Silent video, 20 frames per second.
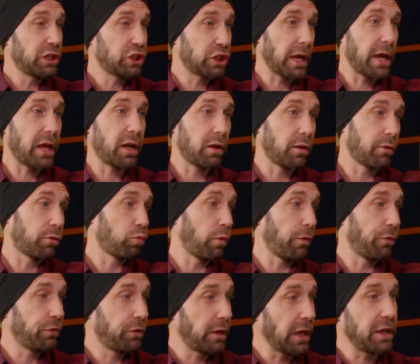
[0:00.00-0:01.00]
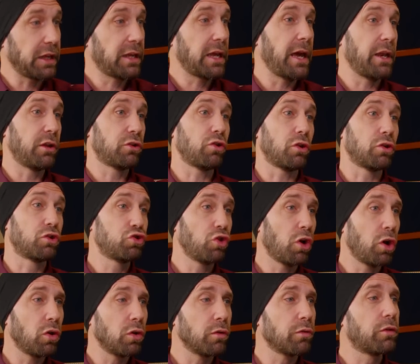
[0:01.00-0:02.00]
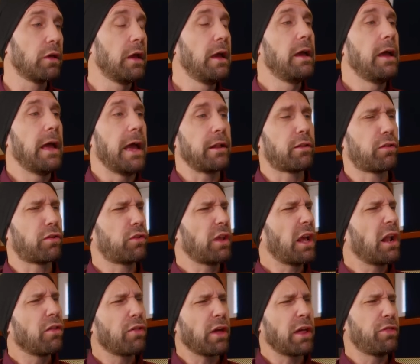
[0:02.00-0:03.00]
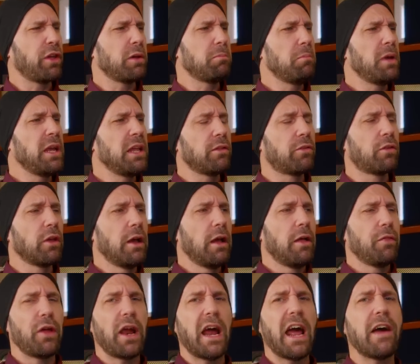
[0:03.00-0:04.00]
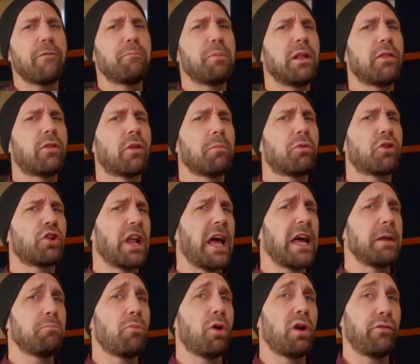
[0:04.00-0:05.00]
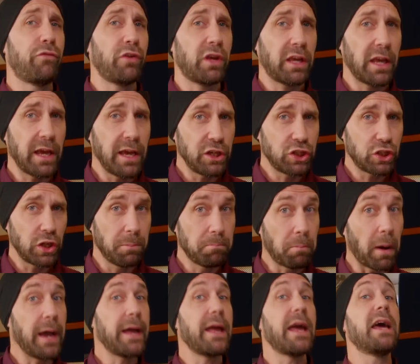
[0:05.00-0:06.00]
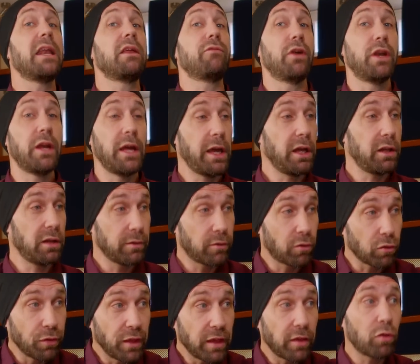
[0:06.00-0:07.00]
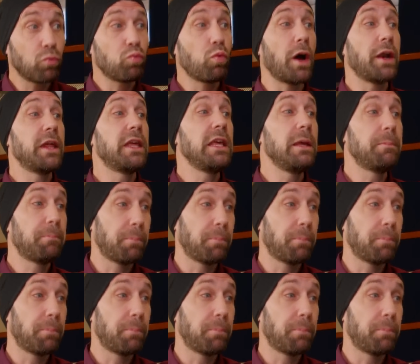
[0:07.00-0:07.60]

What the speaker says: channels with dedicated controls. And Stealth, I think, means there have been some slight modification by Eddie Van Halen. So this is what he